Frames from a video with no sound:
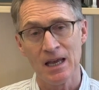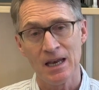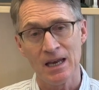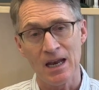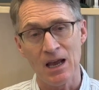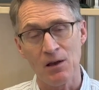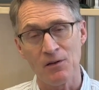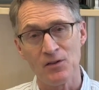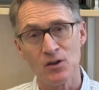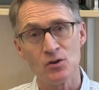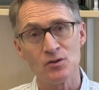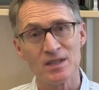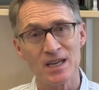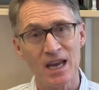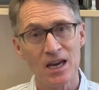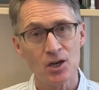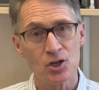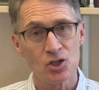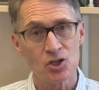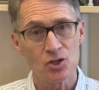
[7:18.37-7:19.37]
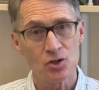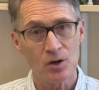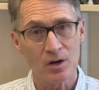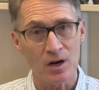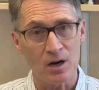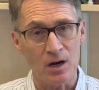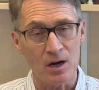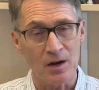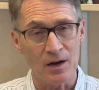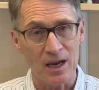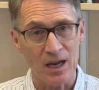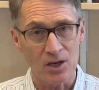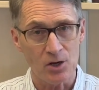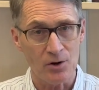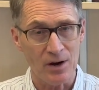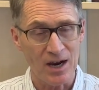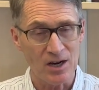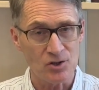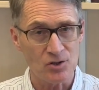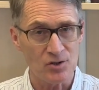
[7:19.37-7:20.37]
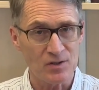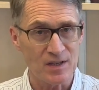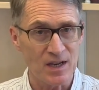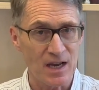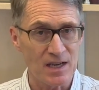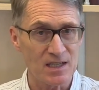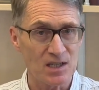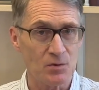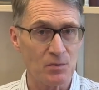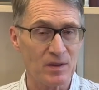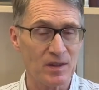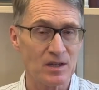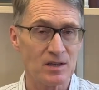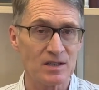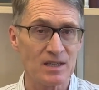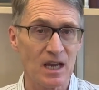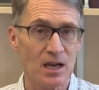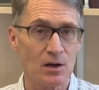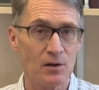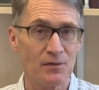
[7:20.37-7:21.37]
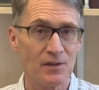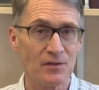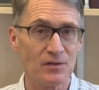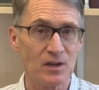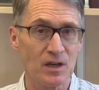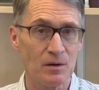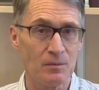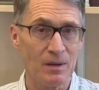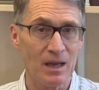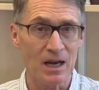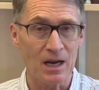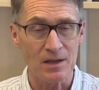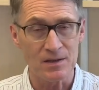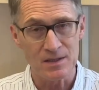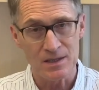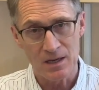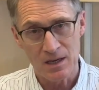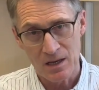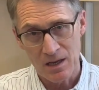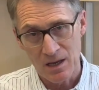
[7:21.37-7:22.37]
Now, if you take sugar and you're exercising within 10 to 15 minutes,